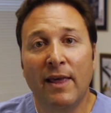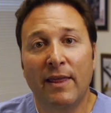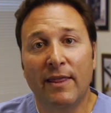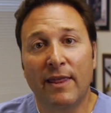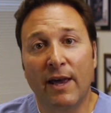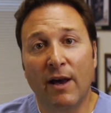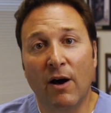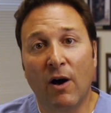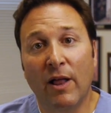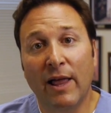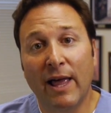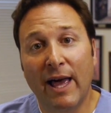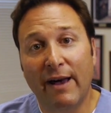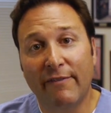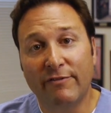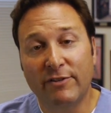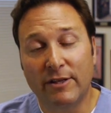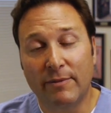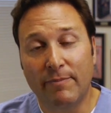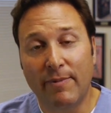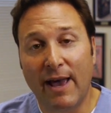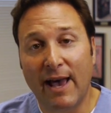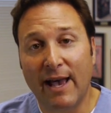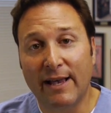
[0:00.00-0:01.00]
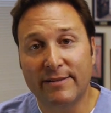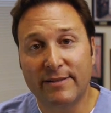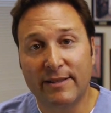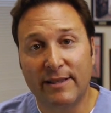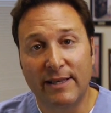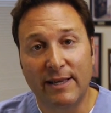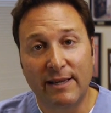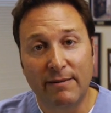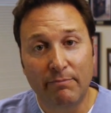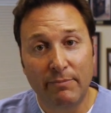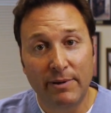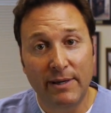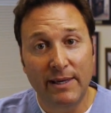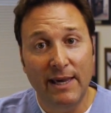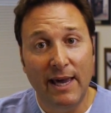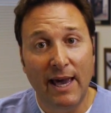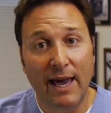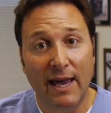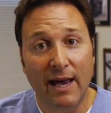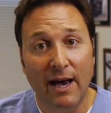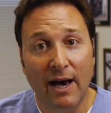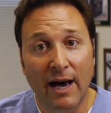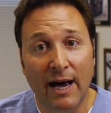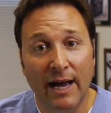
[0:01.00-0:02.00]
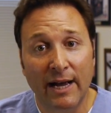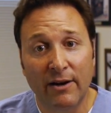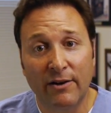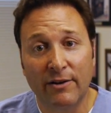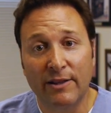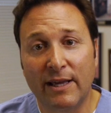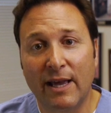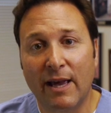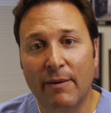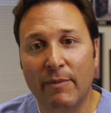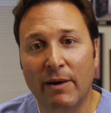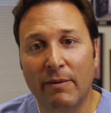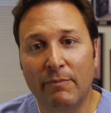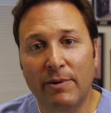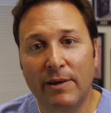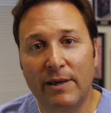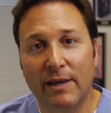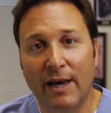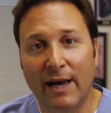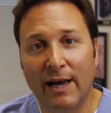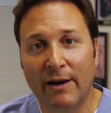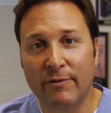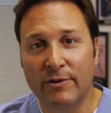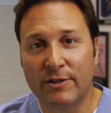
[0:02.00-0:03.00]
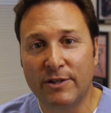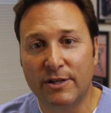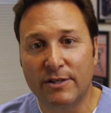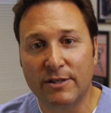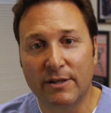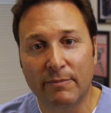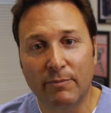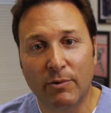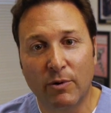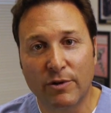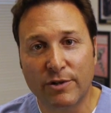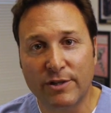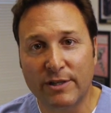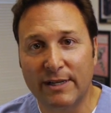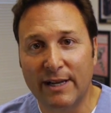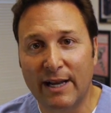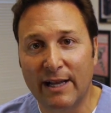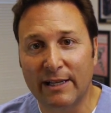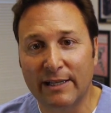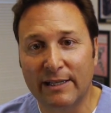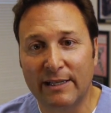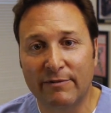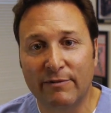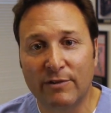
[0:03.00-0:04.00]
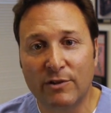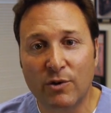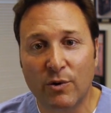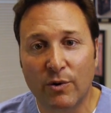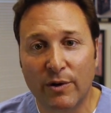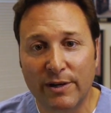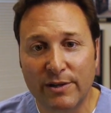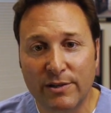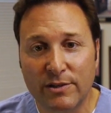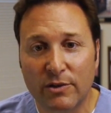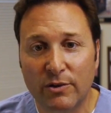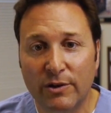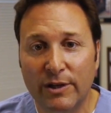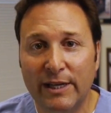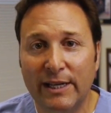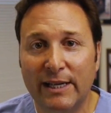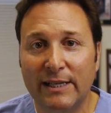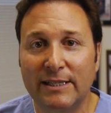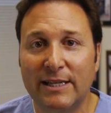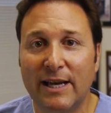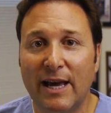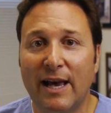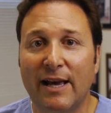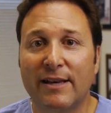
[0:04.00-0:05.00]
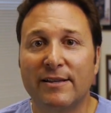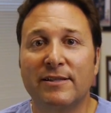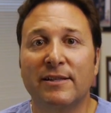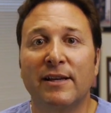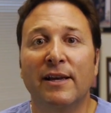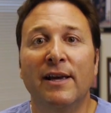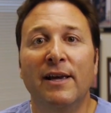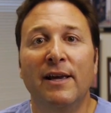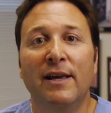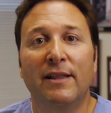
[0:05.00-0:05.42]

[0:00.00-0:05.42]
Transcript: They all have to pass the PAI or MMPI, which is a personality inventory screening test.